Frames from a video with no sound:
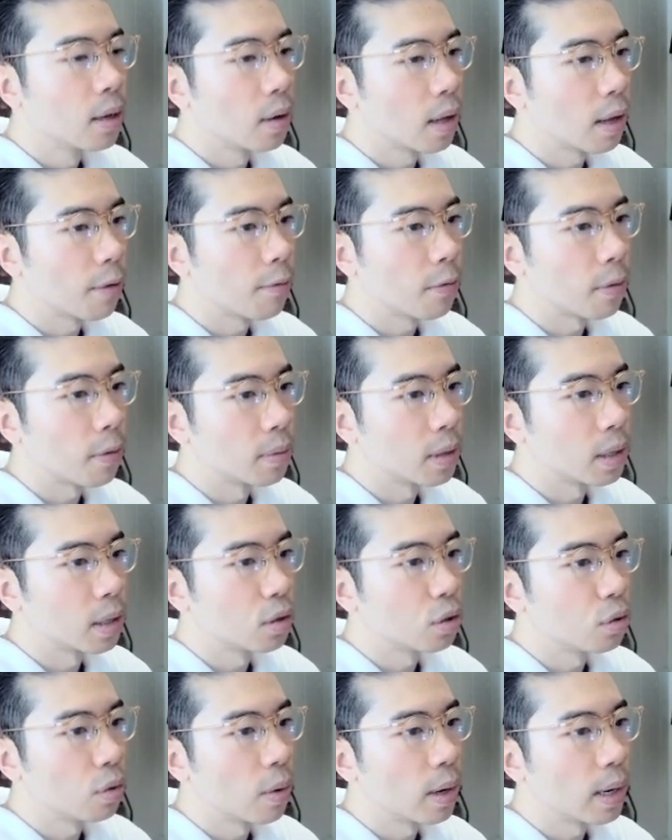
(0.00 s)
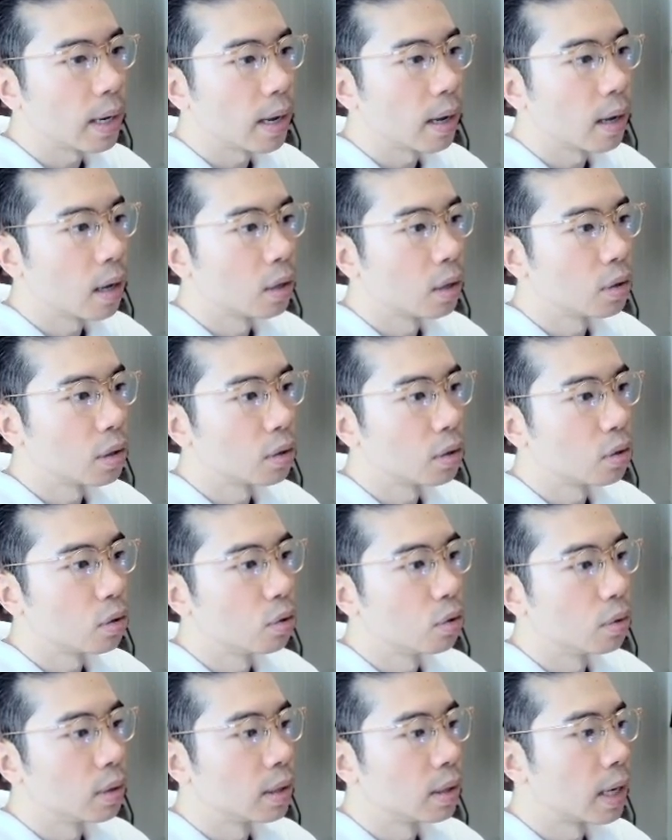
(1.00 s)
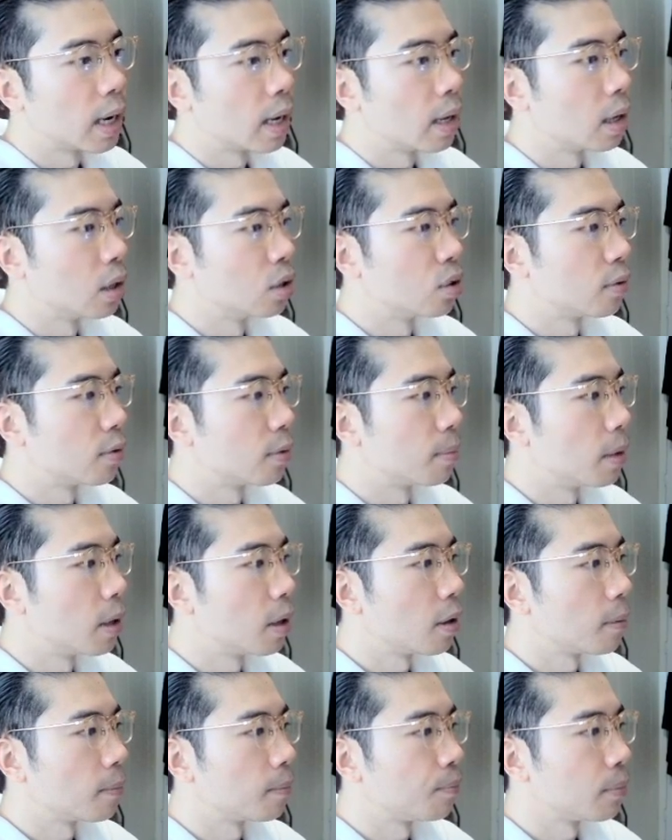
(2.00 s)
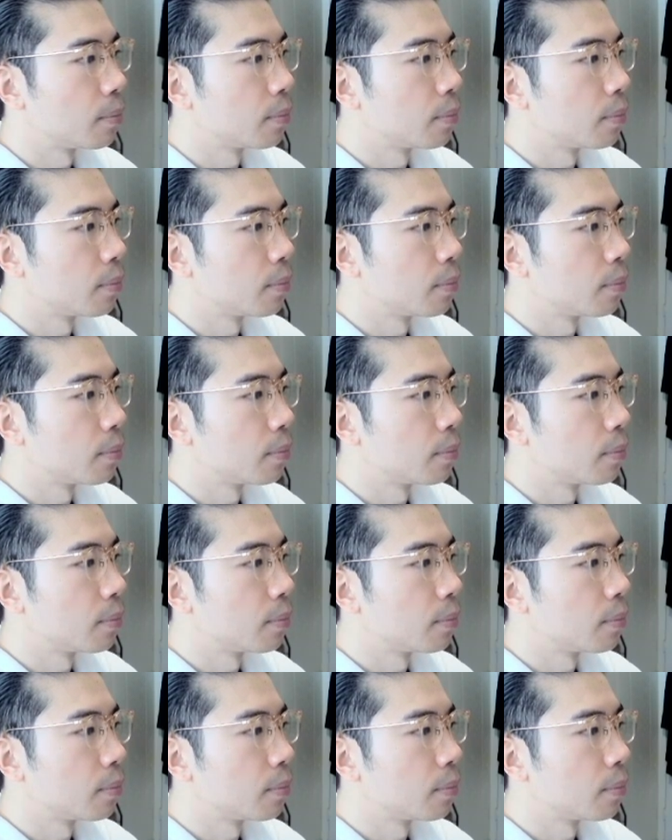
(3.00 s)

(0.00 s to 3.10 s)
like from the 2800 to the 900 from here.